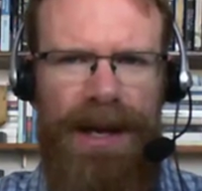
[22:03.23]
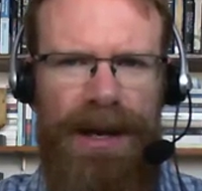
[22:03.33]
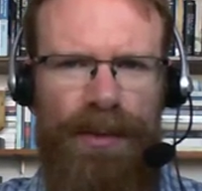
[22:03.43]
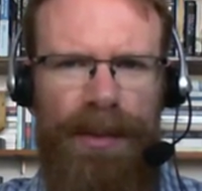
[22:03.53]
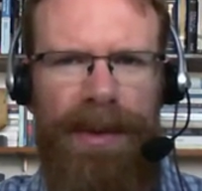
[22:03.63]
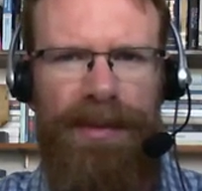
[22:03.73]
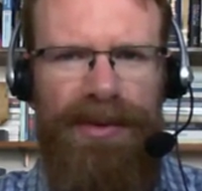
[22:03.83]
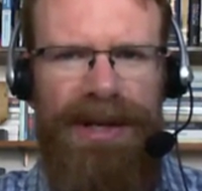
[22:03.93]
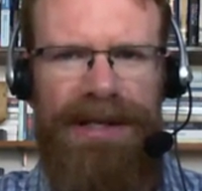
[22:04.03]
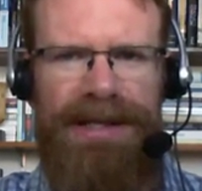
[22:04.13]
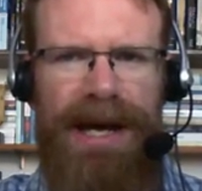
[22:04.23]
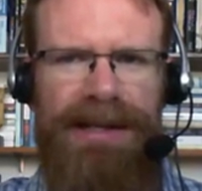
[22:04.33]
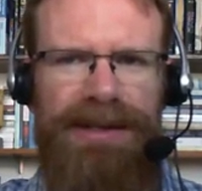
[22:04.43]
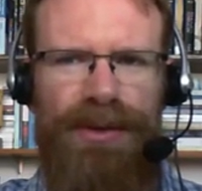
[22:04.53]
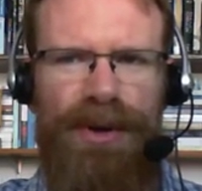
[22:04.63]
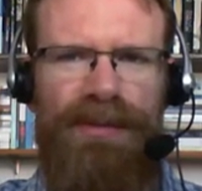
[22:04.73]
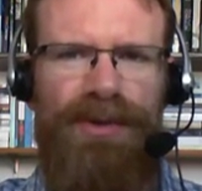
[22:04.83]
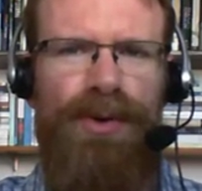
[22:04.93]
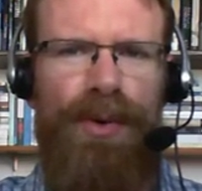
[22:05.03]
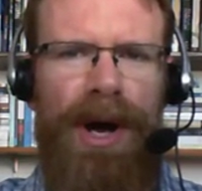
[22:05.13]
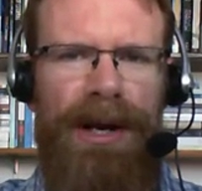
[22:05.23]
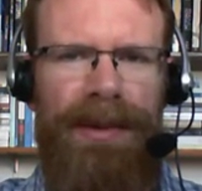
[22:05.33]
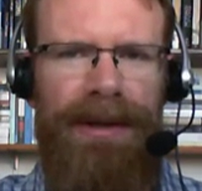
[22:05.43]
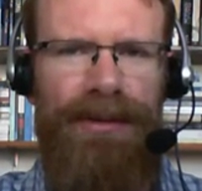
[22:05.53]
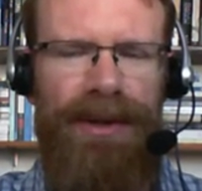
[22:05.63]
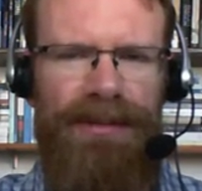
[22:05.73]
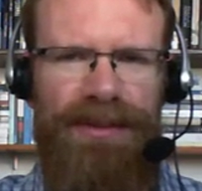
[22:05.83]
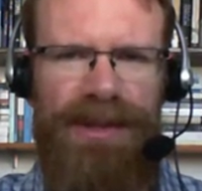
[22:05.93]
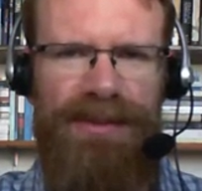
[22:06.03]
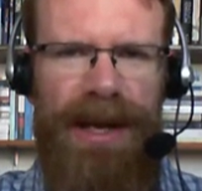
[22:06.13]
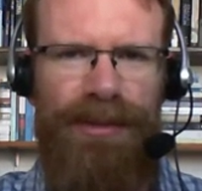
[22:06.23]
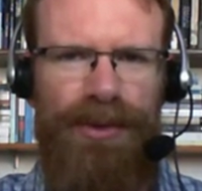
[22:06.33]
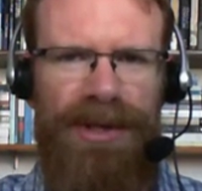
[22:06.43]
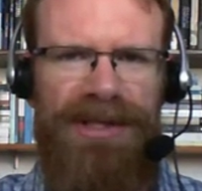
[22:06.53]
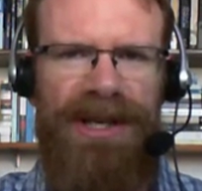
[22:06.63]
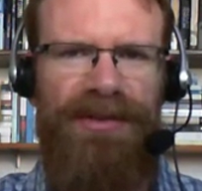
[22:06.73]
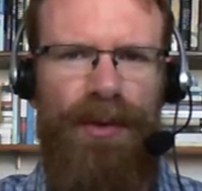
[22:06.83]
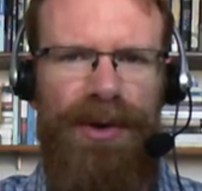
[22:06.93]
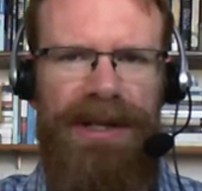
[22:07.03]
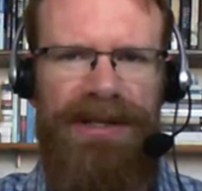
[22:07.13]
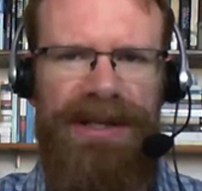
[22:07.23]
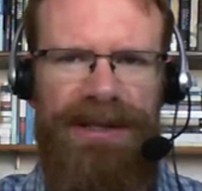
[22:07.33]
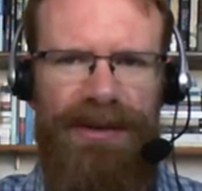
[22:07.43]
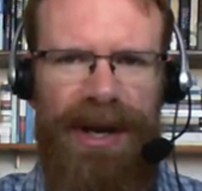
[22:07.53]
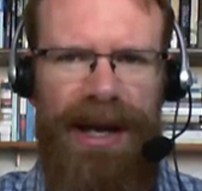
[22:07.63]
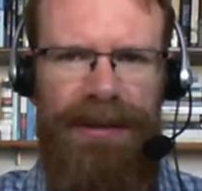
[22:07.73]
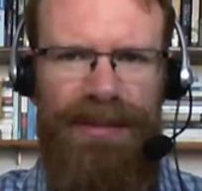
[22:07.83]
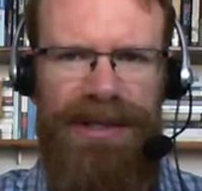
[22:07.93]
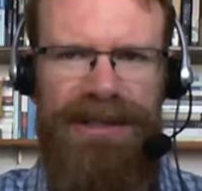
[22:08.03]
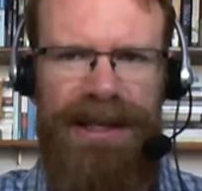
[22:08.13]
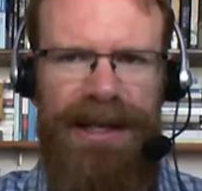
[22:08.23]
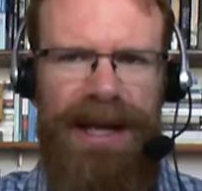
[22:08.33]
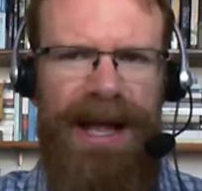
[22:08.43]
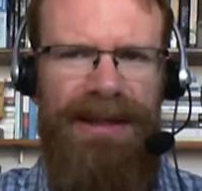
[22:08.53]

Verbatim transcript: Uh, remember that it's not until the book of Deuteronomy, written sometime between 640 and 609 BC,